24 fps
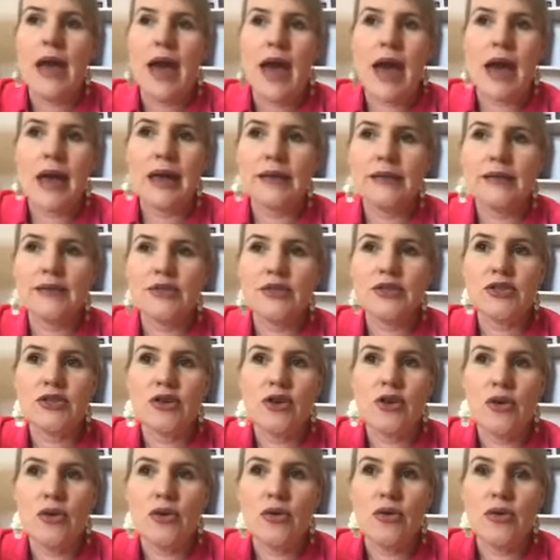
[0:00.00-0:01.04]
And
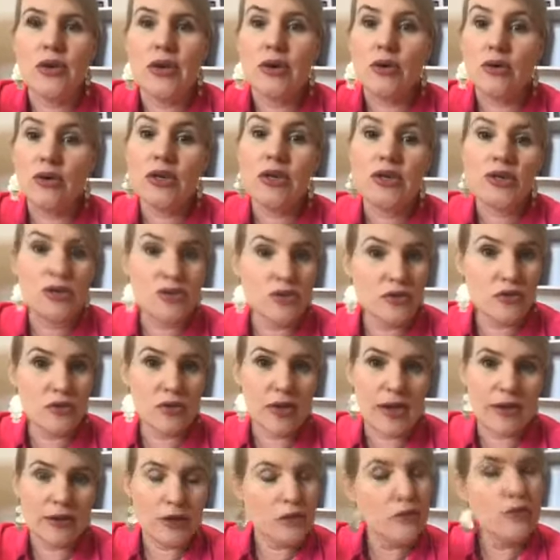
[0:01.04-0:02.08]
so in order to do
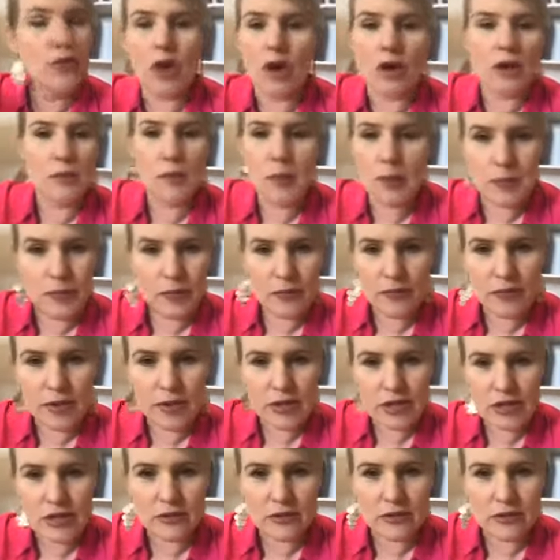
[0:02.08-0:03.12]
that, you've got to be
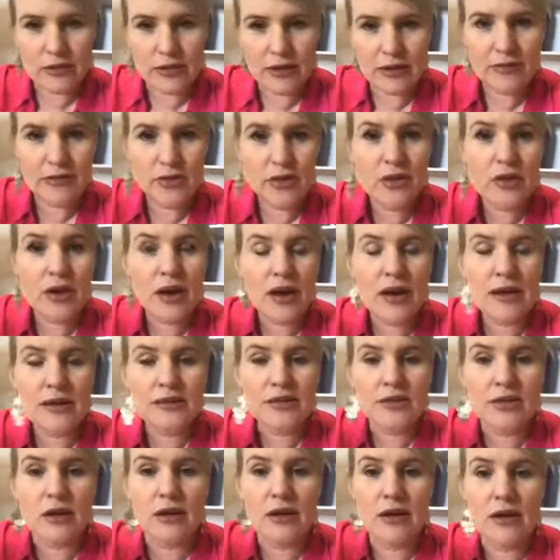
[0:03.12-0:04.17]
professional. If you
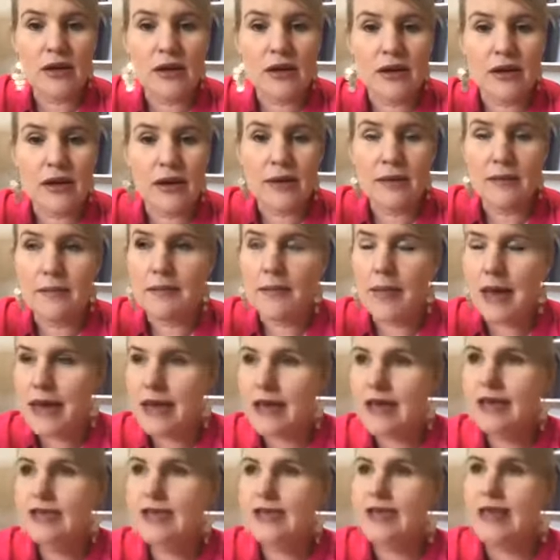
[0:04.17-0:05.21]
guys are
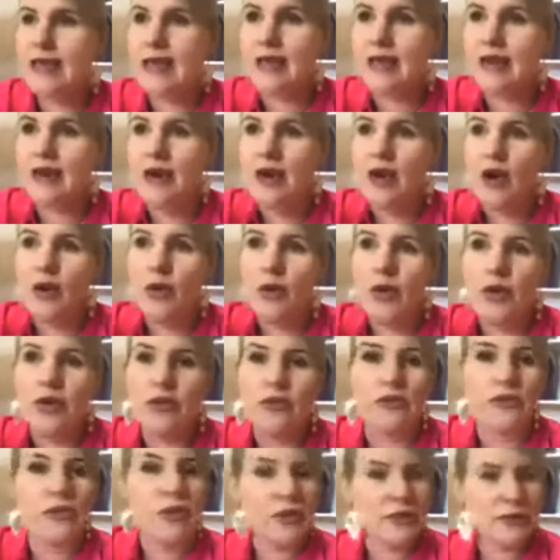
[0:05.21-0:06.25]
amazing when you're in
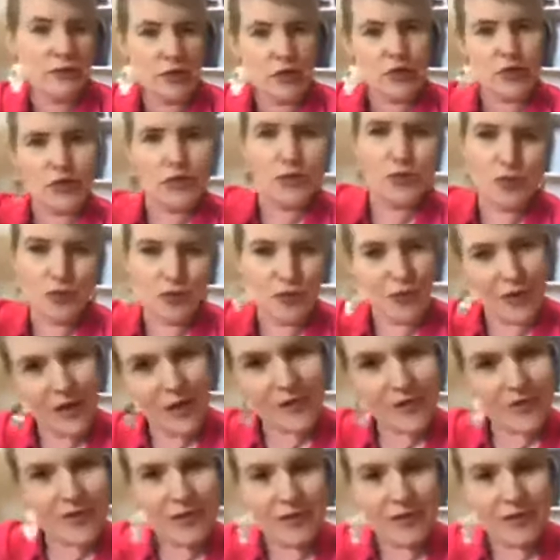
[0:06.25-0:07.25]
front of a group, you love it